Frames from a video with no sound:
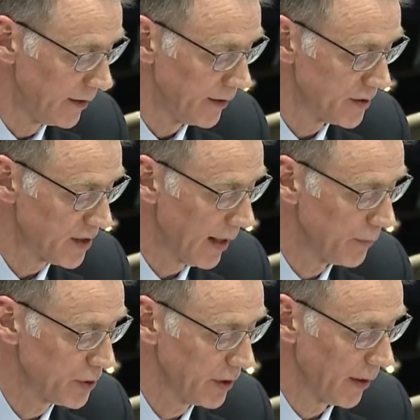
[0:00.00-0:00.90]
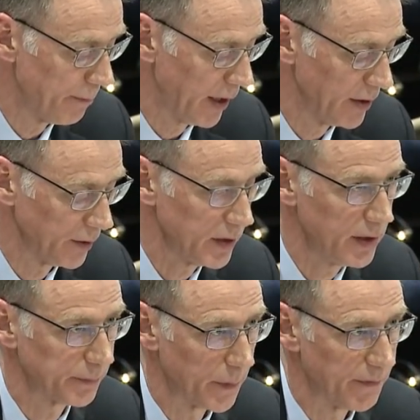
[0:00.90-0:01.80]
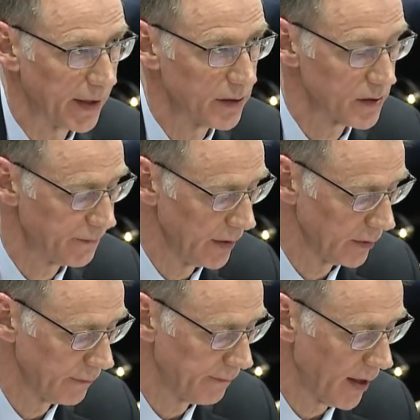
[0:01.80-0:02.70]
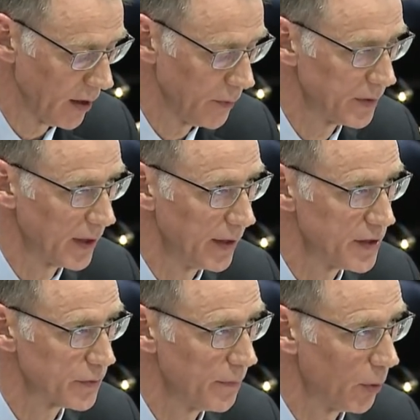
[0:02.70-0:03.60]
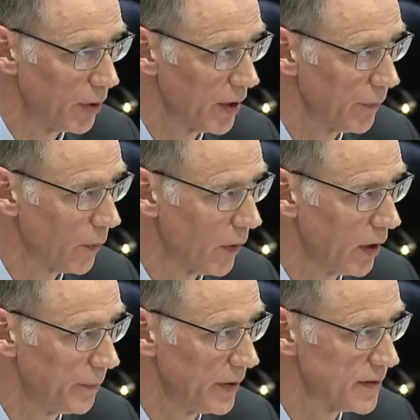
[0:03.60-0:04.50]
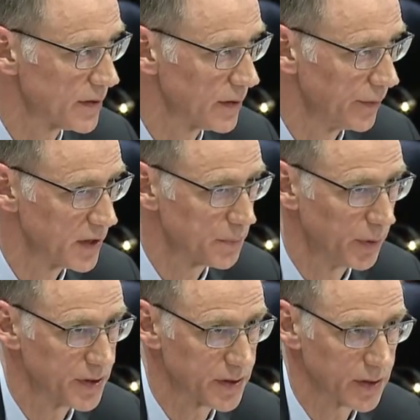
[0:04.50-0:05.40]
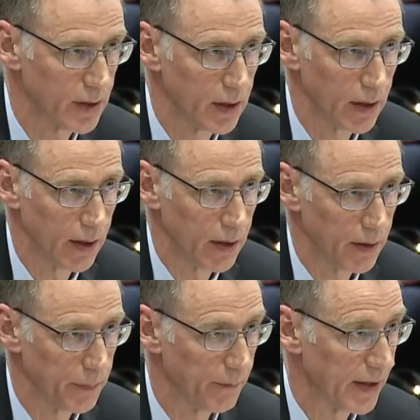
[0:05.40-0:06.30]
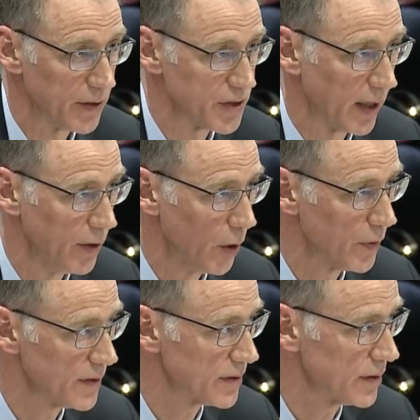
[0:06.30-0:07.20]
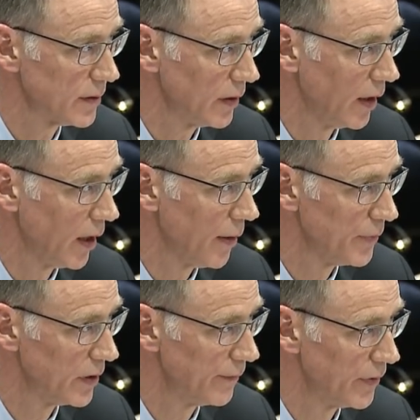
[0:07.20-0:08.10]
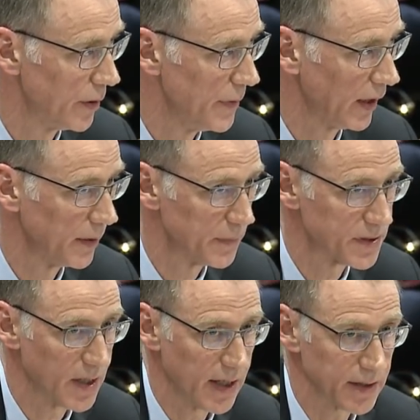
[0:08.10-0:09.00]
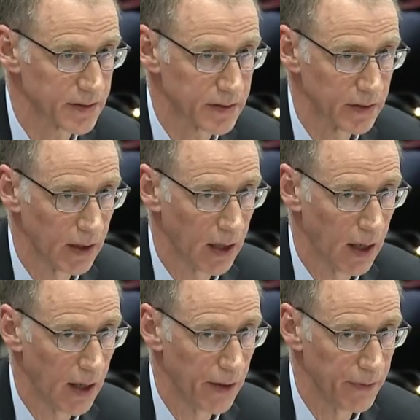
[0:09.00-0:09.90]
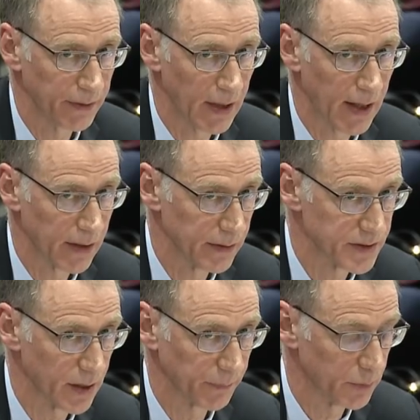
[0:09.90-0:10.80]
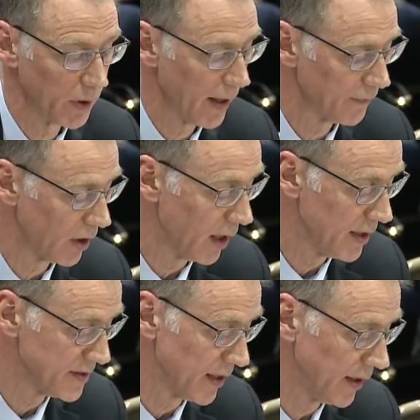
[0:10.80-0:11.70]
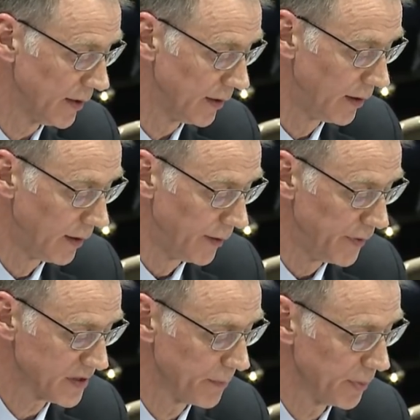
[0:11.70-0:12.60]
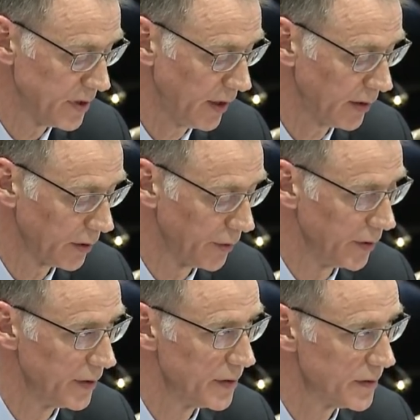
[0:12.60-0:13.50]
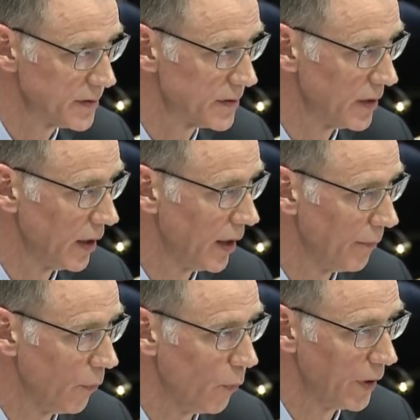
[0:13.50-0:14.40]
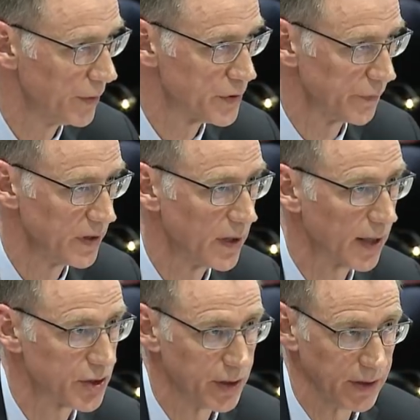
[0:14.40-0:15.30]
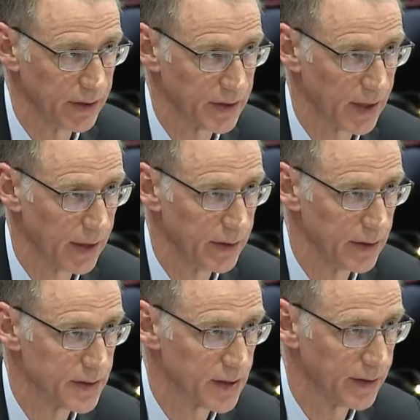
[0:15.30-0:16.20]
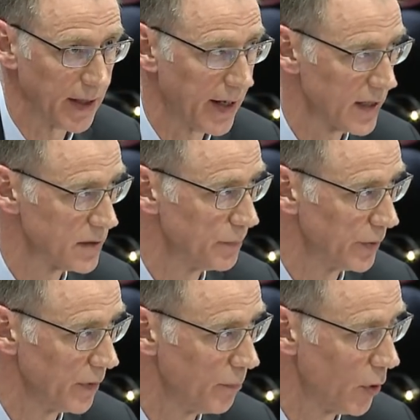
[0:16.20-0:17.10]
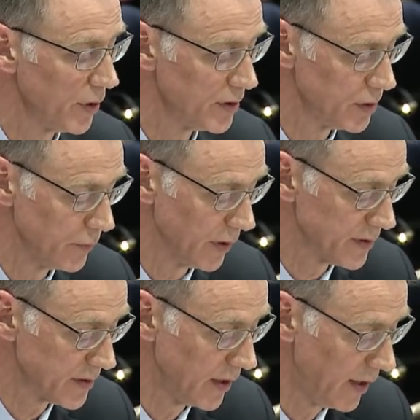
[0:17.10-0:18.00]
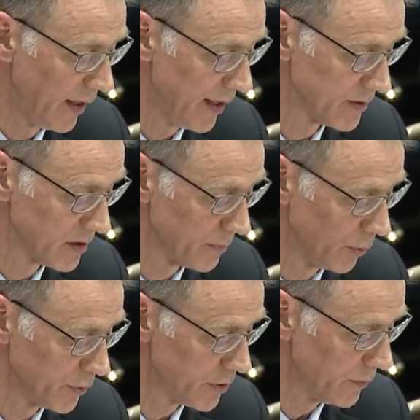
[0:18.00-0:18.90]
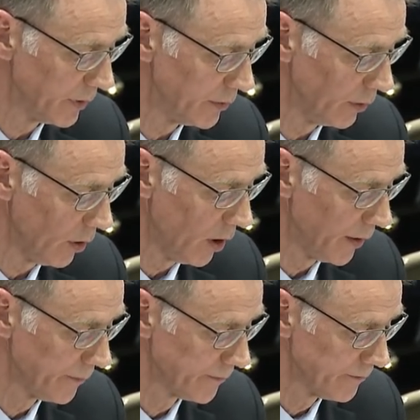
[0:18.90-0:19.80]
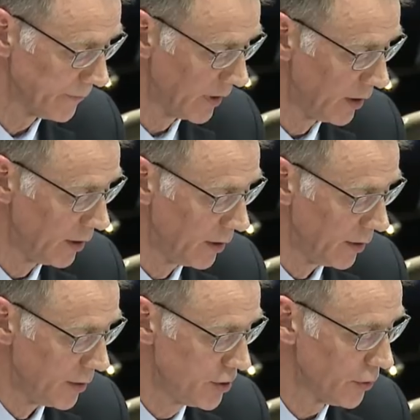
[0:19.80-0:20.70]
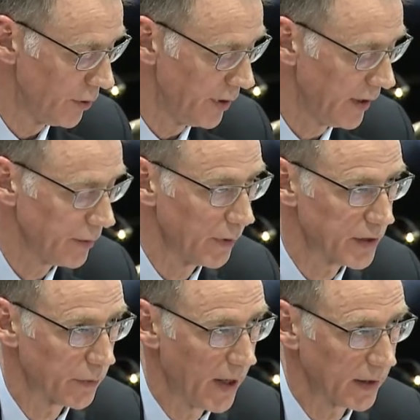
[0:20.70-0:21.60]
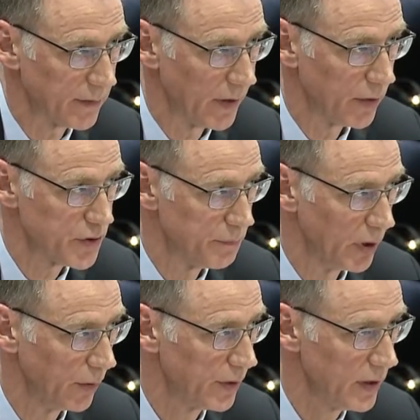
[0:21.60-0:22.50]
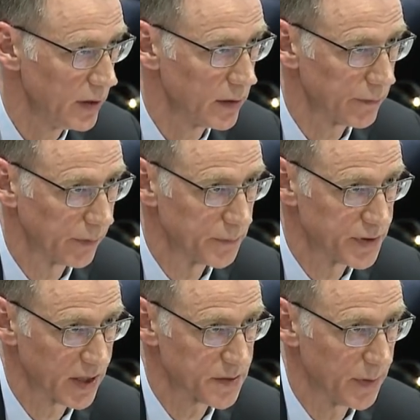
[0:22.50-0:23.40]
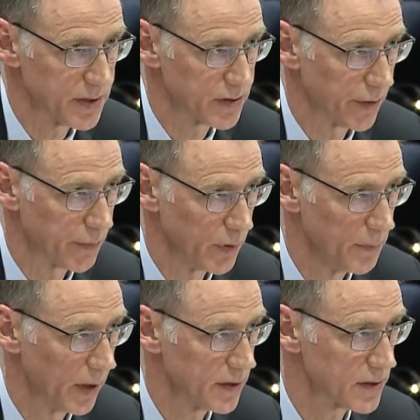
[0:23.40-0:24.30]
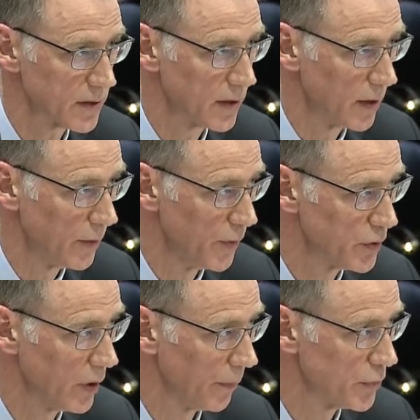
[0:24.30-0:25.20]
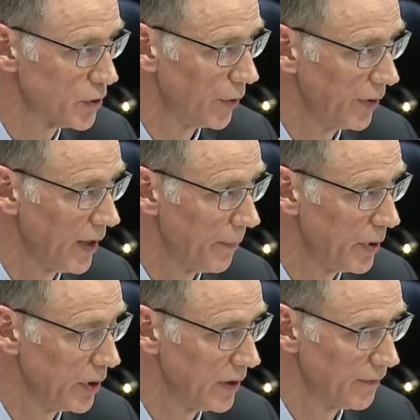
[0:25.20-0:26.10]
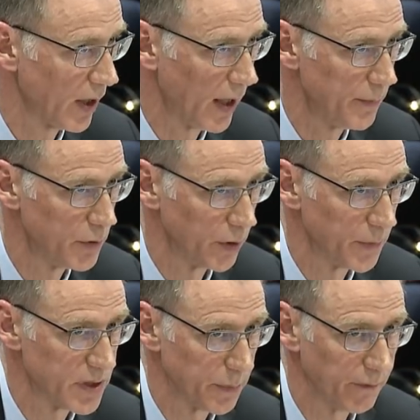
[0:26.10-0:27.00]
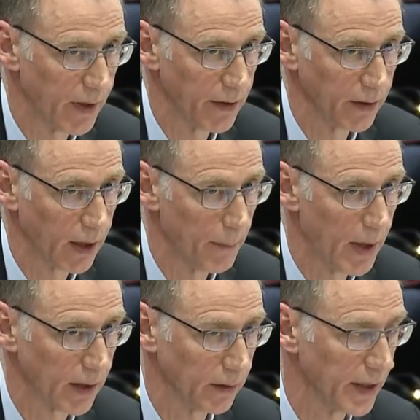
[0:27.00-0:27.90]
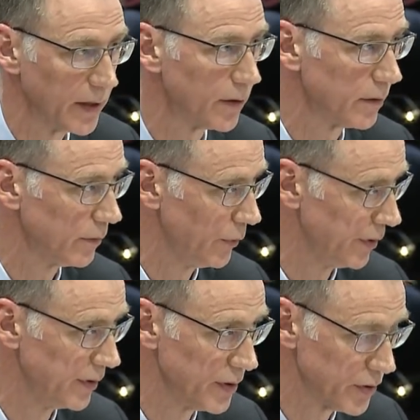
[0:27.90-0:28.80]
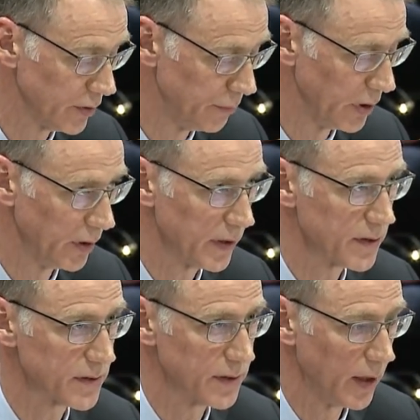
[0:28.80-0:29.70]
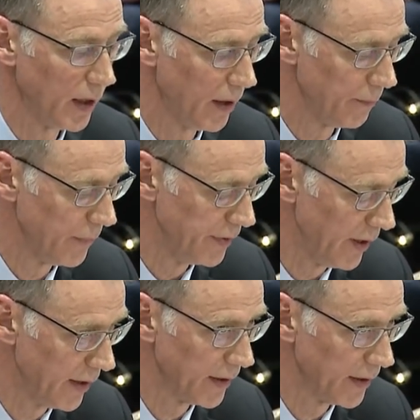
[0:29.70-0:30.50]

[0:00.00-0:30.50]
Establishing a penalty if providers fail to follow attendance reporting requirements. This puts providers on notice that if they're making mistakes, that is something we have our eyes on. This in particular is when there's a reduction in attendance and that hasn't been reported to us as it's supposed to under law. Shortening retroactive eligibility from 6 months to 3 months, which will help shorten that period of time during which a provider can come back later with additional billings that